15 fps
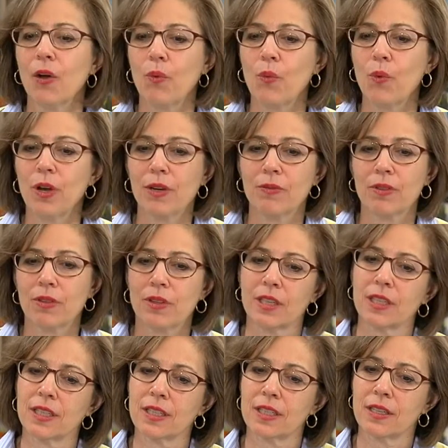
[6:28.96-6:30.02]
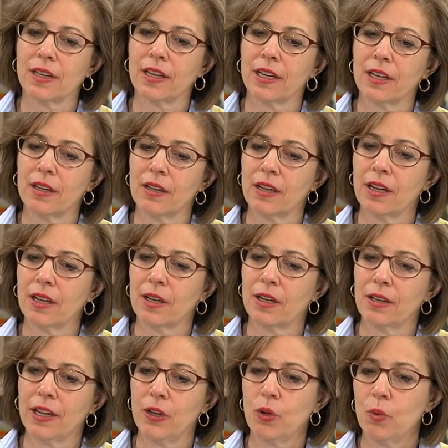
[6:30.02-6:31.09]
one of the things that I,
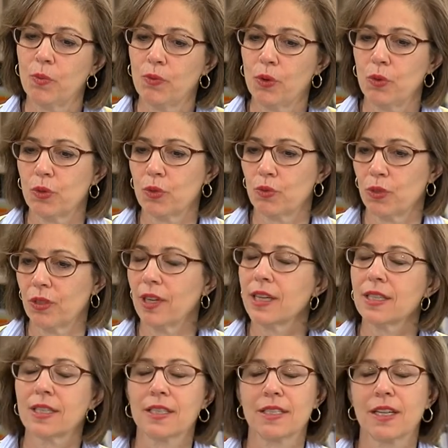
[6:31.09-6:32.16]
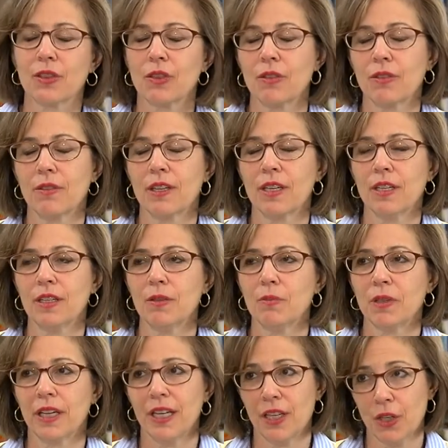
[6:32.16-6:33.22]
uh, I hope folks realize is that in
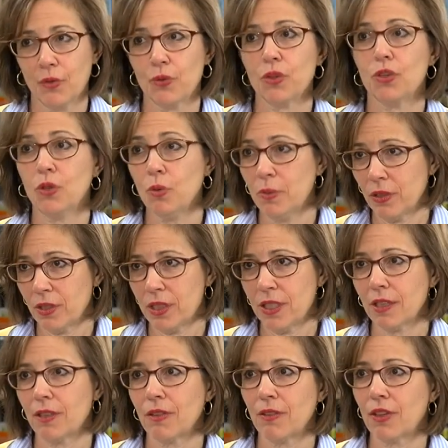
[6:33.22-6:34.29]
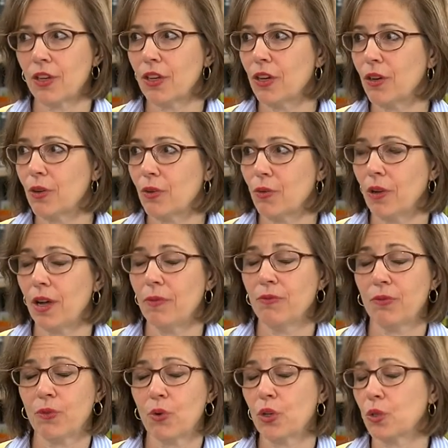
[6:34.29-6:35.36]
planning for the new building, there
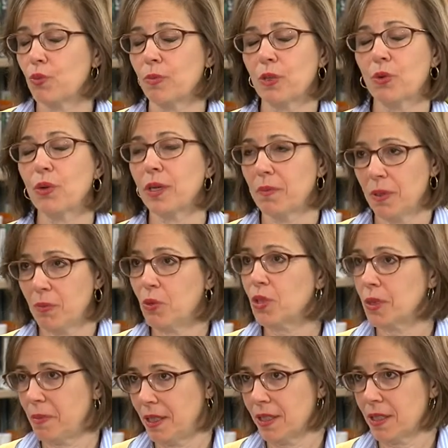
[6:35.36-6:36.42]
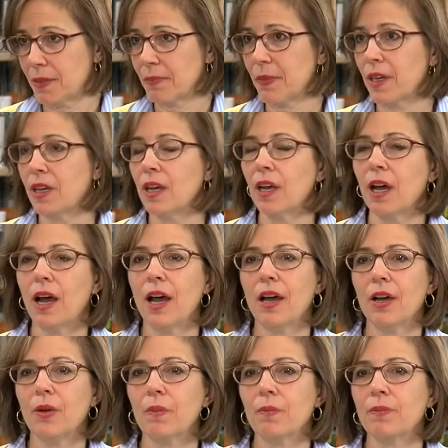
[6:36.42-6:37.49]
of course will be quite a bit more space.
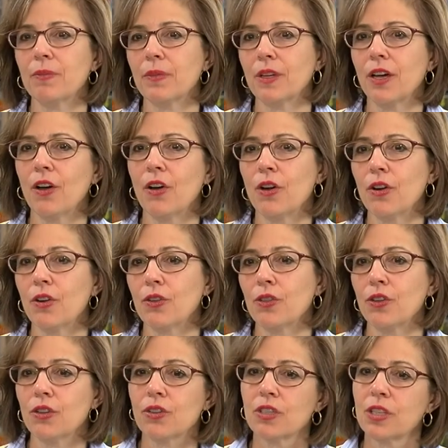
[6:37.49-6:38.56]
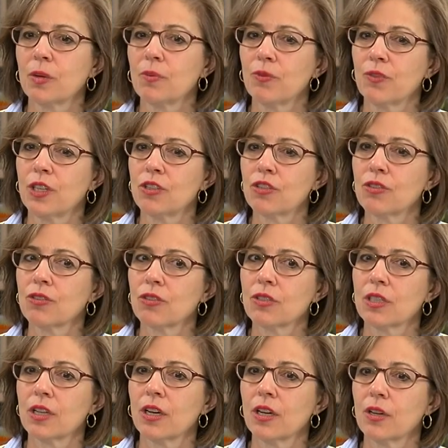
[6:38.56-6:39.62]
Um, are there some
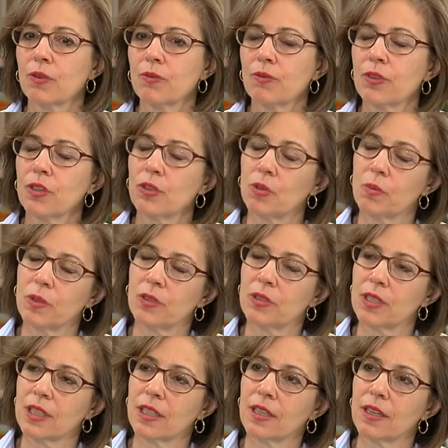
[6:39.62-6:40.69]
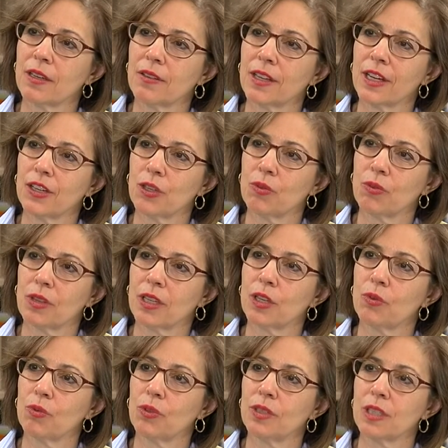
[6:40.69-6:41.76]
features of the new building that you
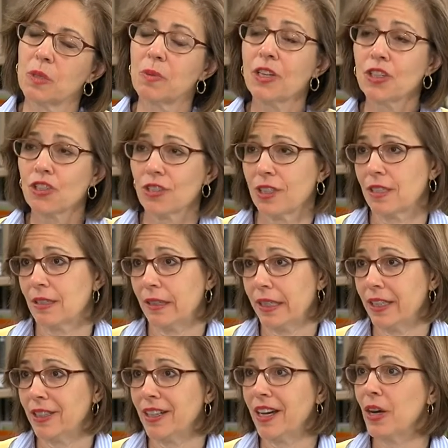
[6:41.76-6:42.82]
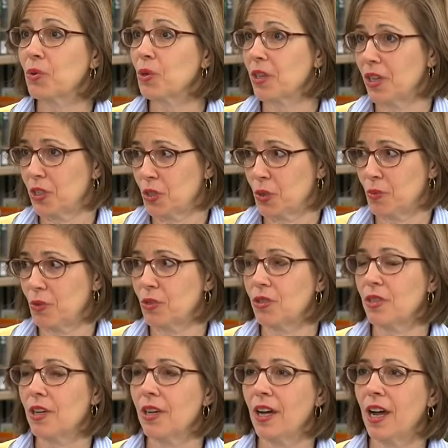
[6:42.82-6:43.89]
think will especially delight our customers?